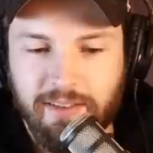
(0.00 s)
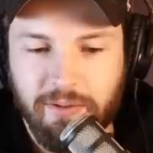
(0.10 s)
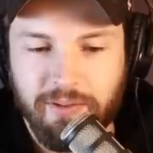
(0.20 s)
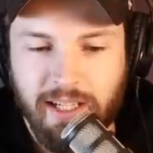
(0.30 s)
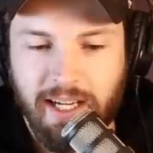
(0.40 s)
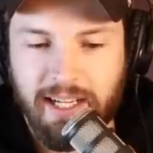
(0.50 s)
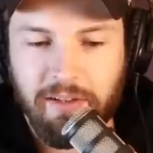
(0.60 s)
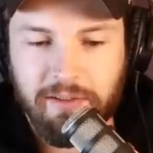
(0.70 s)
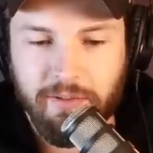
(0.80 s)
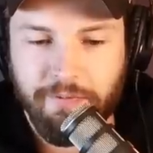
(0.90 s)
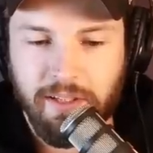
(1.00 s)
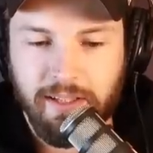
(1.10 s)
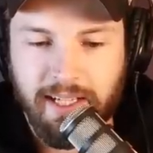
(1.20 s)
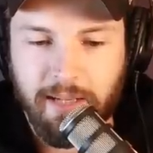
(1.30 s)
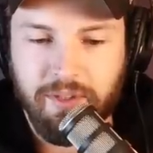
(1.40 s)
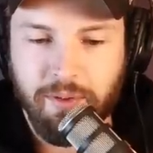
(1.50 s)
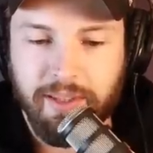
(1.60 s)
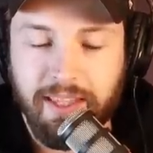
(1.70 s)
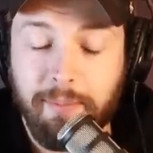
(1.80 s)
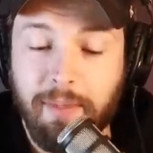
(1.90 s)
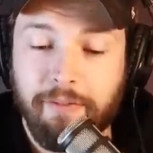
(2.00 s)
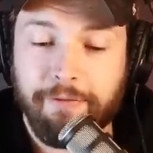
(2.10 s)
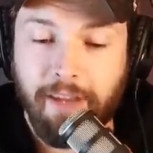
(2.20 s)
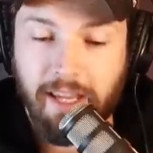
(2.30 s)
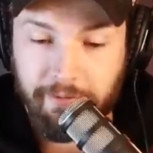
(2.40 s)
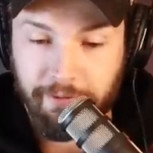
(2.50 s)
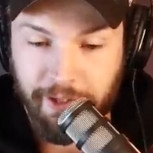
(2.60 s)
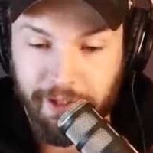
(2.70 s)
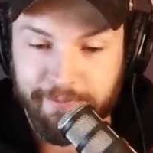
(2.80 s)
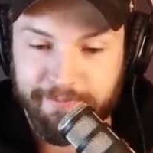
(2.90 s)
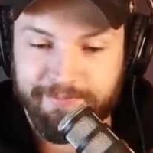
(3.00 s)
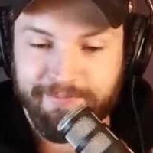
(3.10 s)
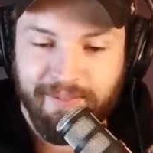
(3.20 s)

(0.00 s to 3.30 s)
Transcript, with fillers: So I also feel like I'm doing them a favor.